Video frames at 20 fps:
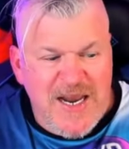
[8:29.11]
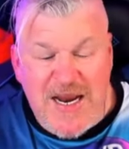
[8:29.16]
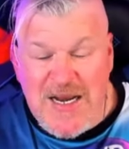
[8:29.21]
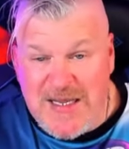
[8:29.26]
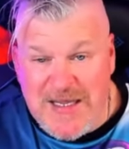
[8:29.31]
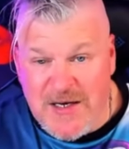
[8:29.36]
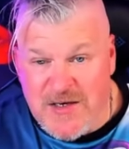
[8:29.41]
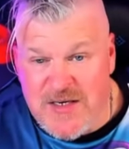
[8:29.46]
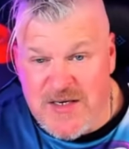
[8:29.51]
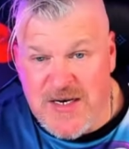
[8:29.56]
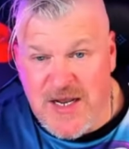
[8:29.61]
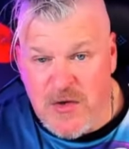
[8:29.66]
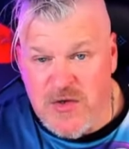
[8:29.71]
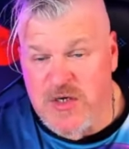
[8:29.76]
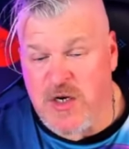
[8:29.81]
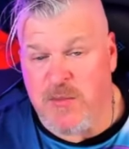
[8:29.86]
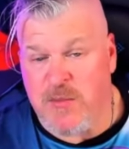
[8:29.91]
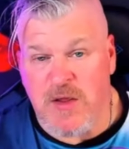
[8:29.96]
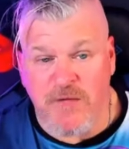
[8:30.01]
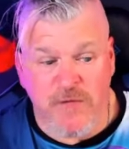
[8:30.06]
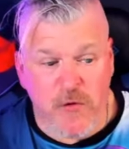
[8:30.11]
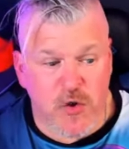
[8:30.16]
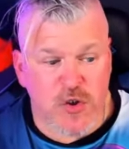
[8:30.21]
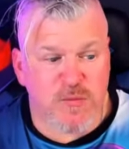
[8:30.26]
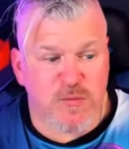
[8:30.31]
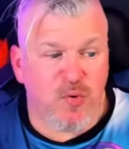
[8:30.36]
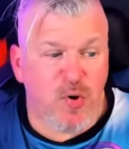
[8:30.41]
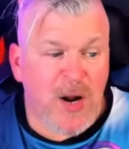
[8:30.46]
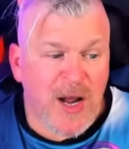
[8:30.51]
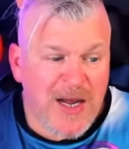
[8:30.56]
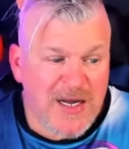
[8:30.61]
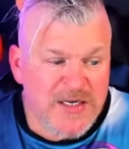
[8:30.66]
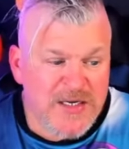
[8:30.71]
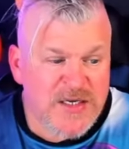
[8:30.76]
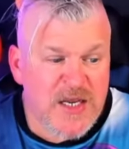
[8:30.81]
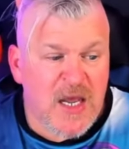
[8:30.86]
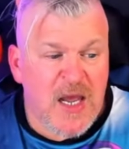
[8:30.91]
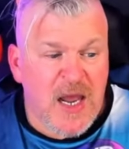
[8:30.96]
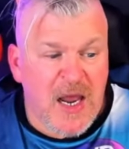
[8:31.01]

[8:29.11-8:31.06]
eighty thousand dollars is going to be the first prize.